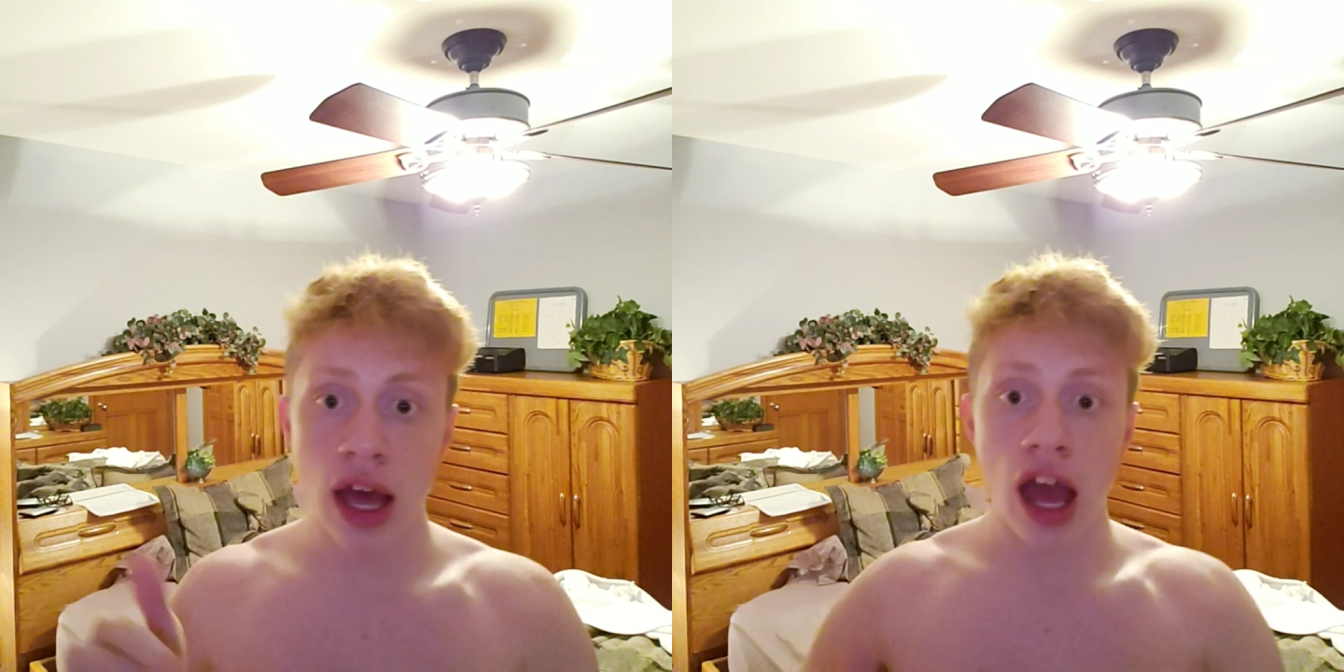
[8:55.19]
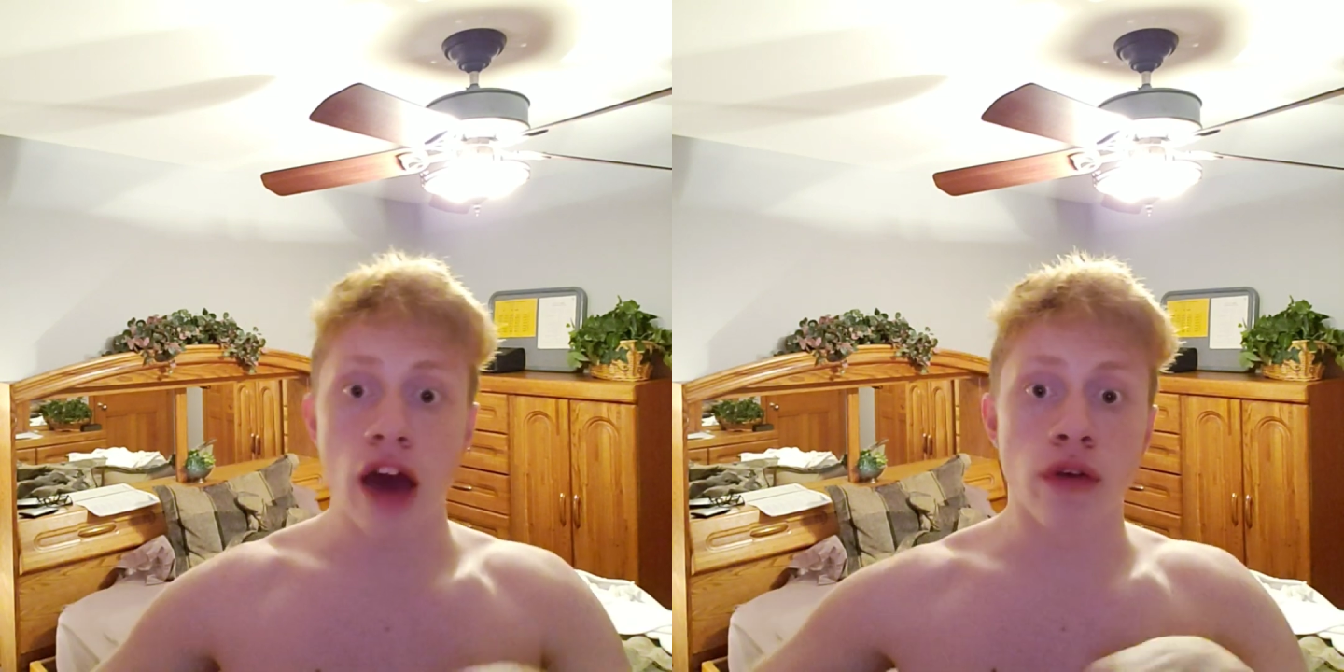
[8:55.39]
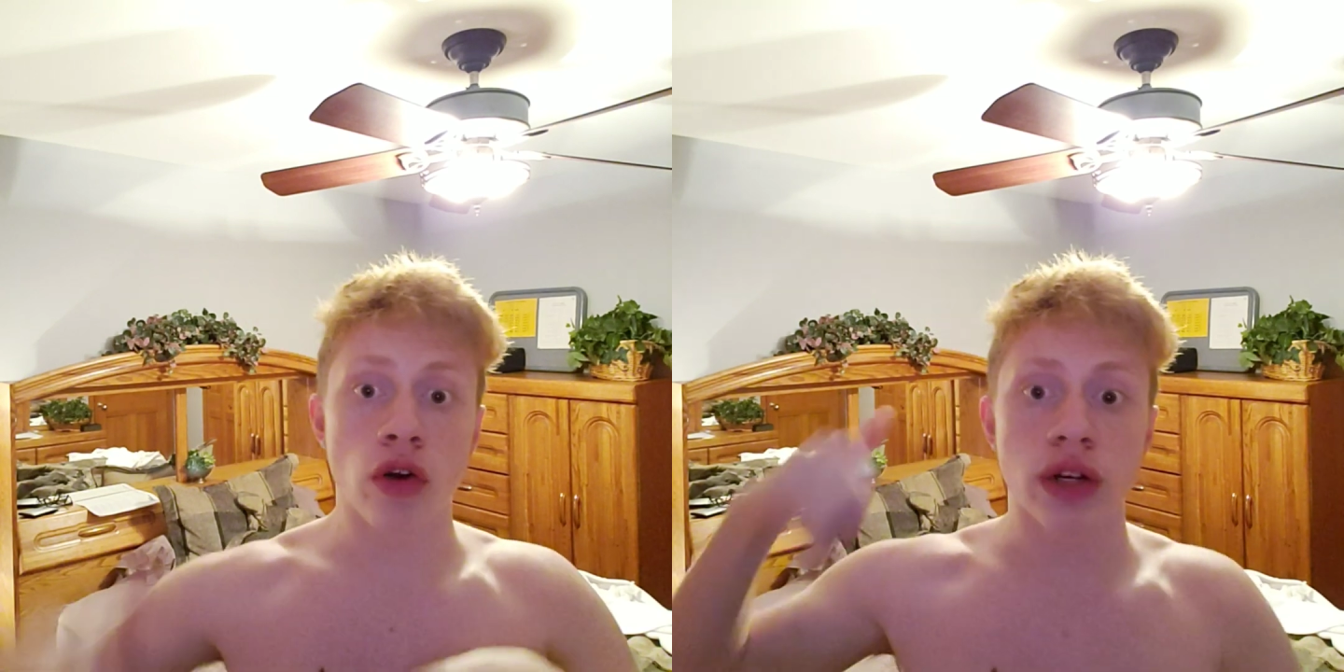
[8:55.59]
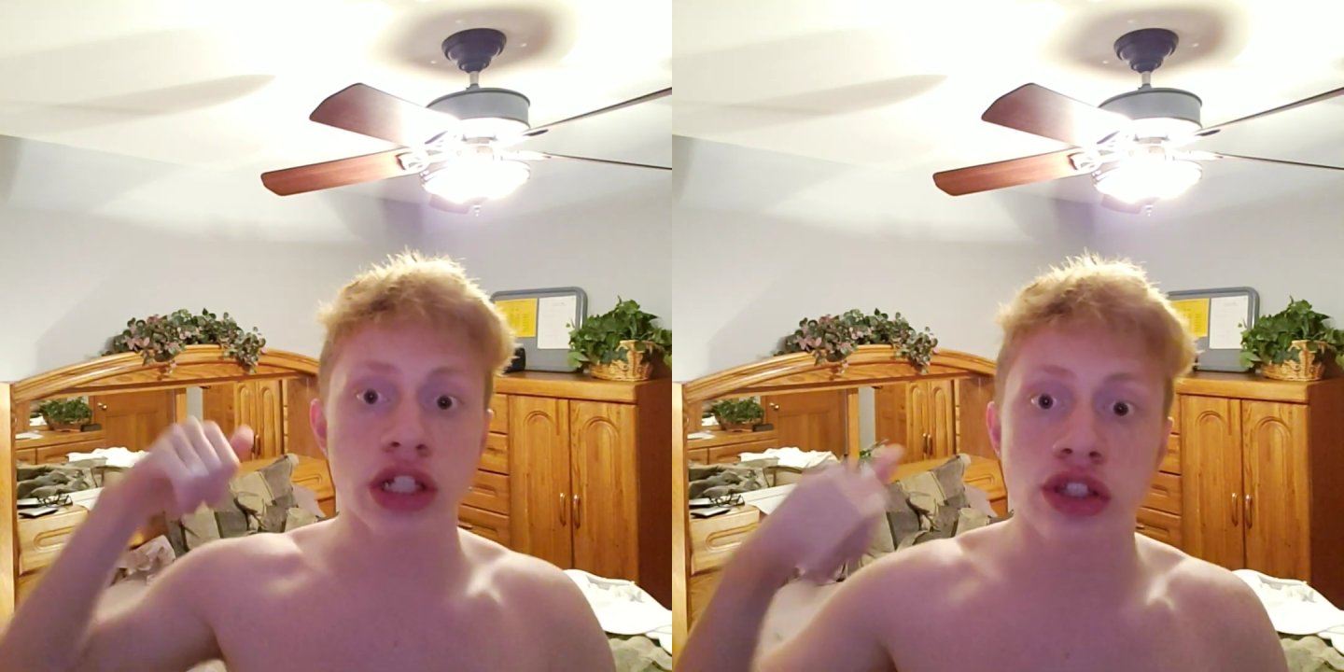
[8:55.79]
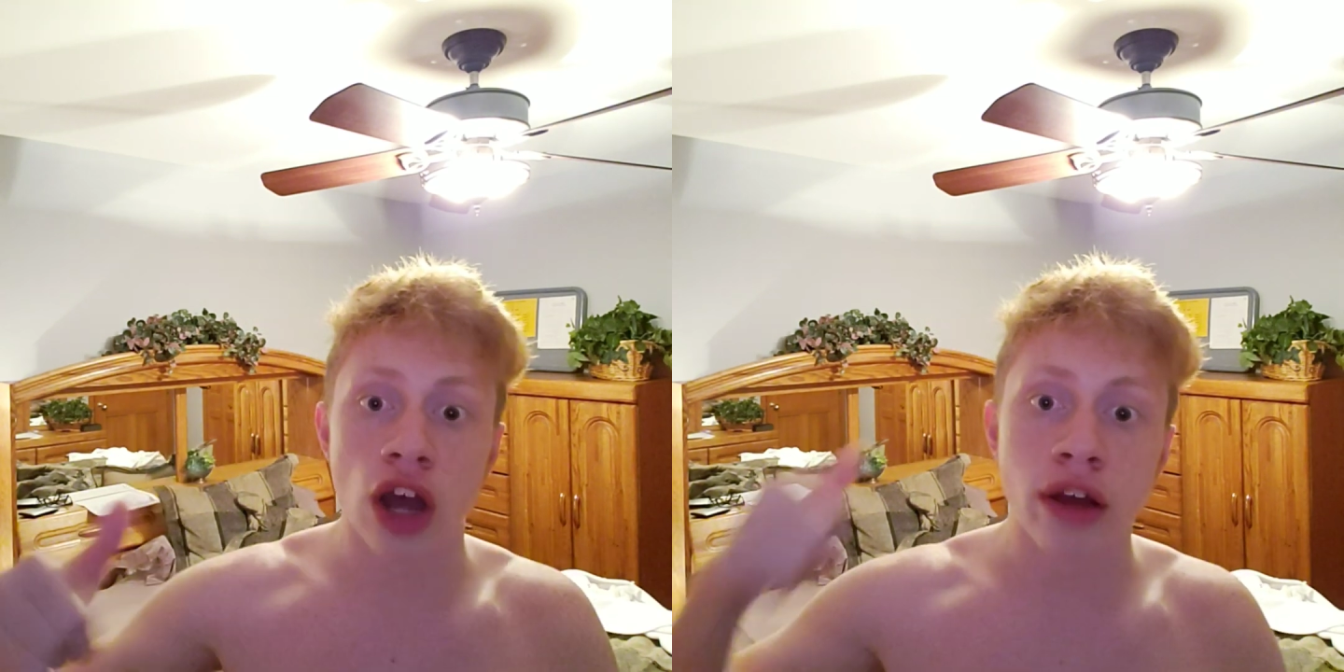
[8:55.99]
have already
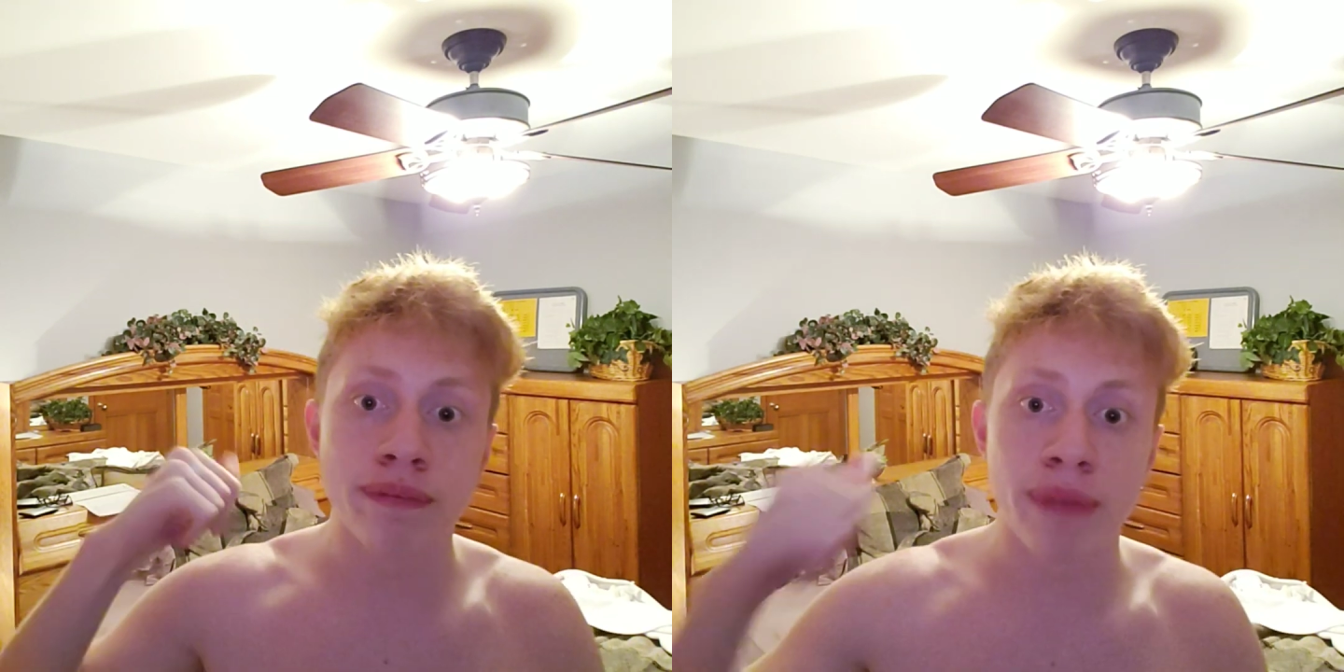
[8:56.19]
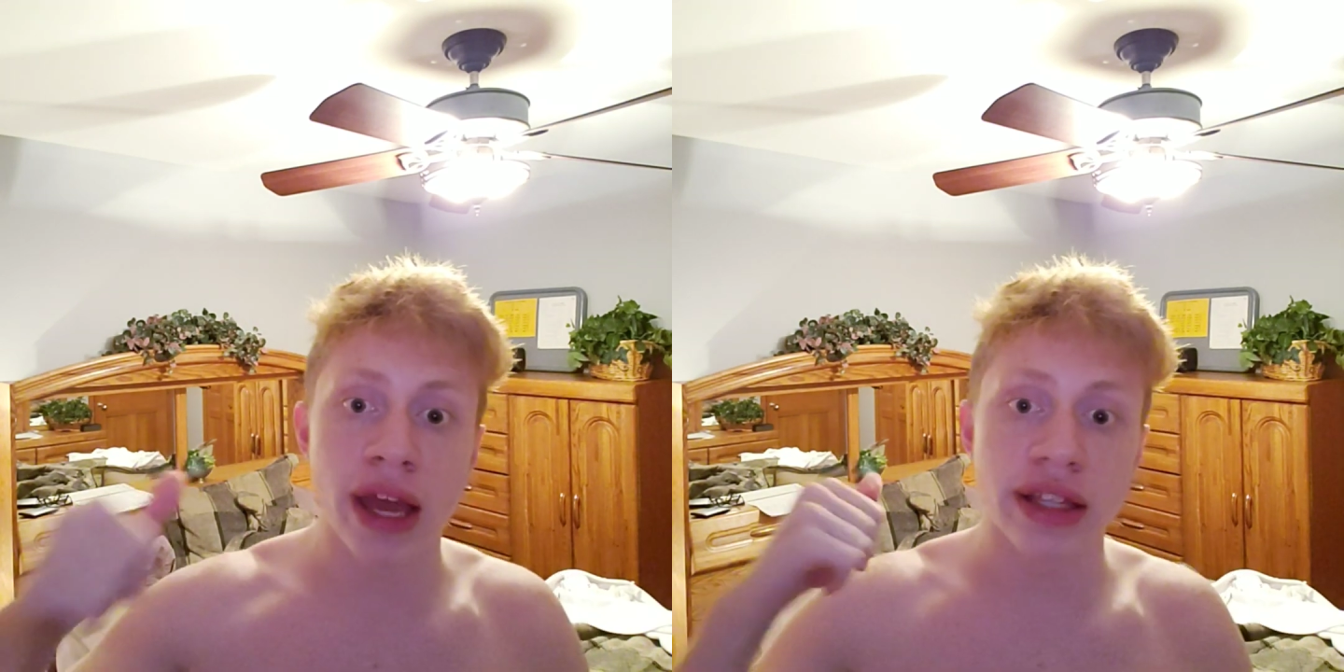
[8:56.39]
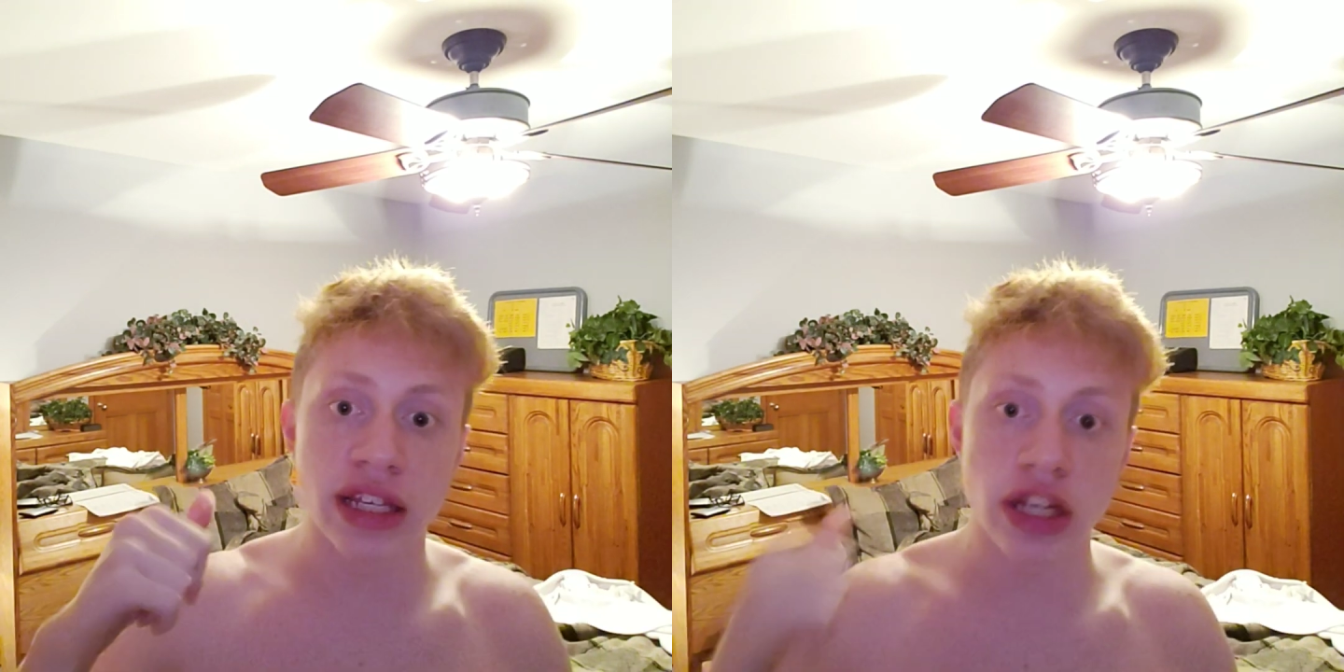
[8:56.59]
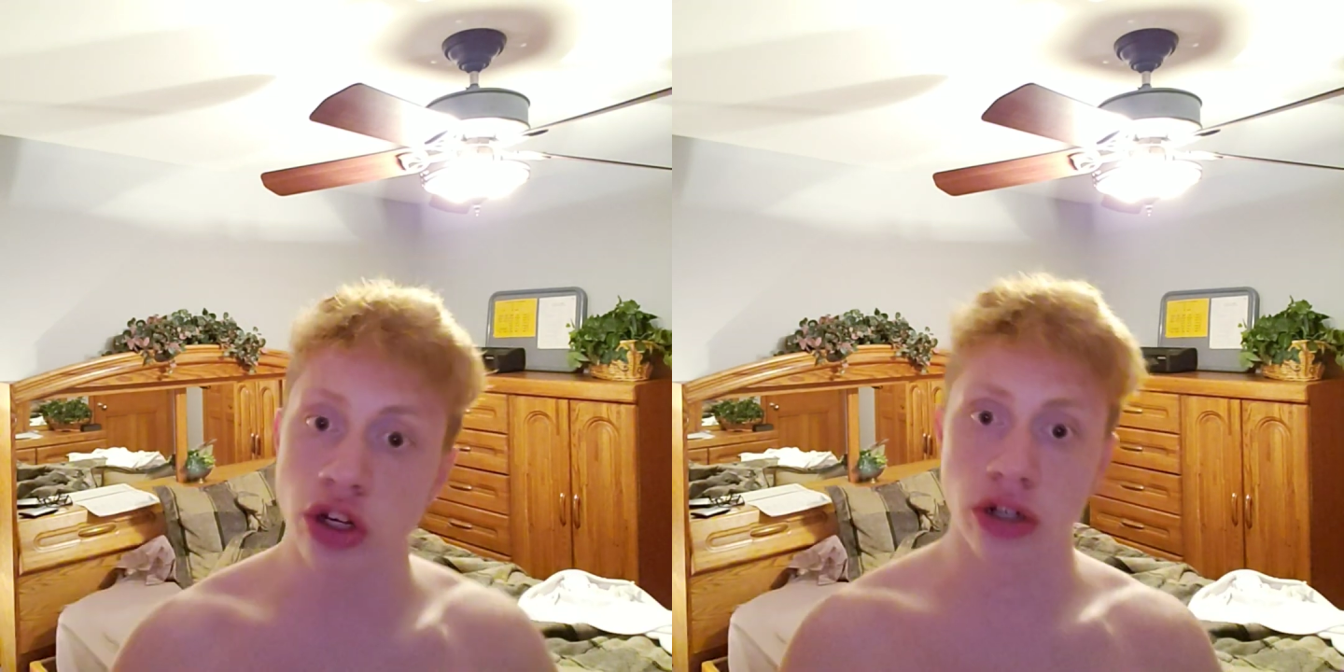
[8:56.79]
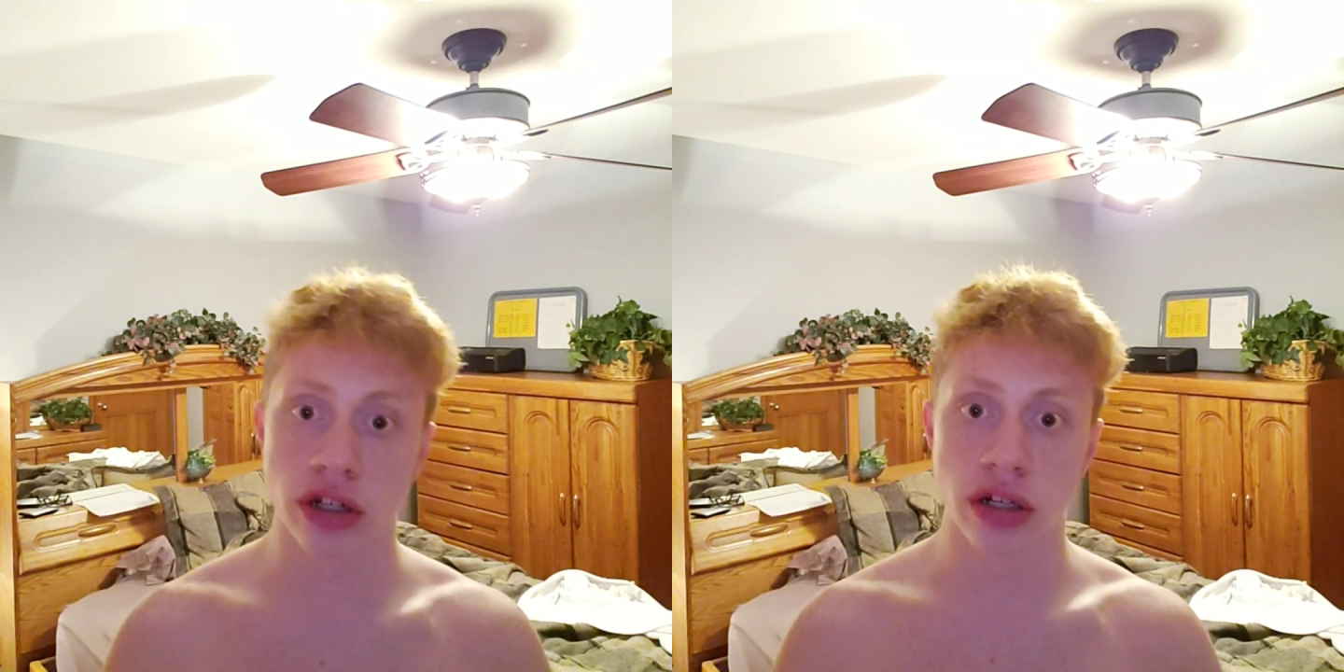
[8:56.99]
been
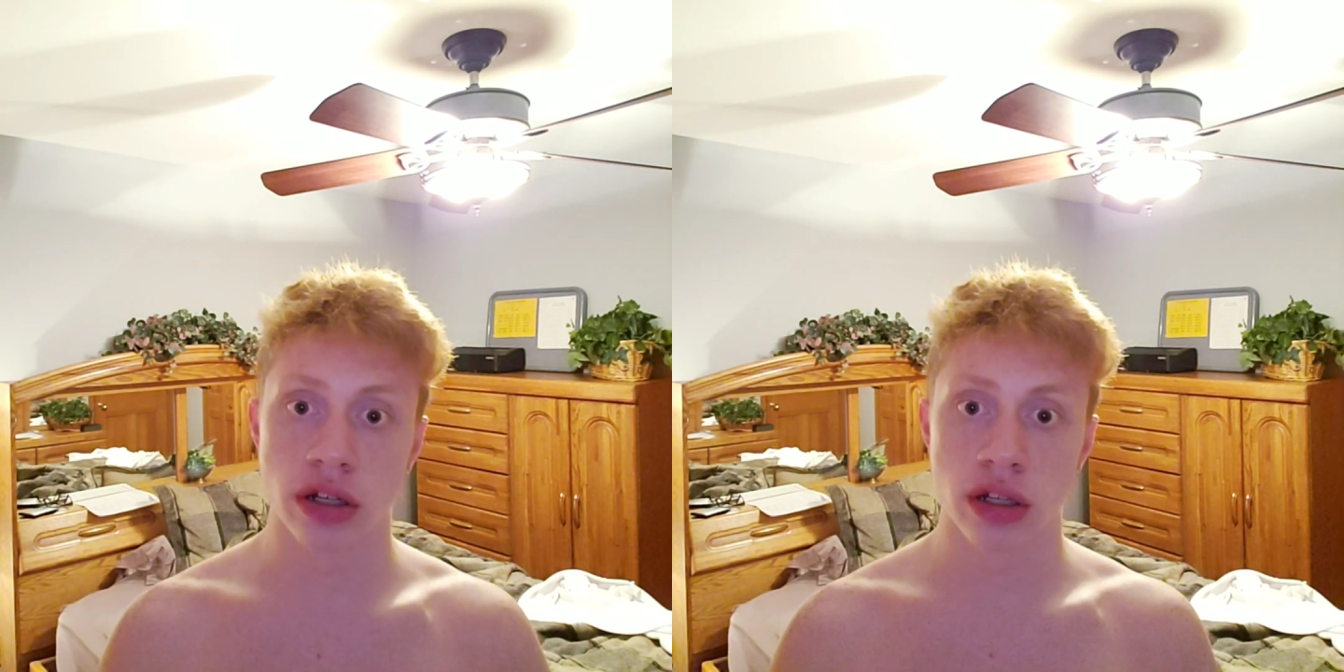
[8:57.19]
here.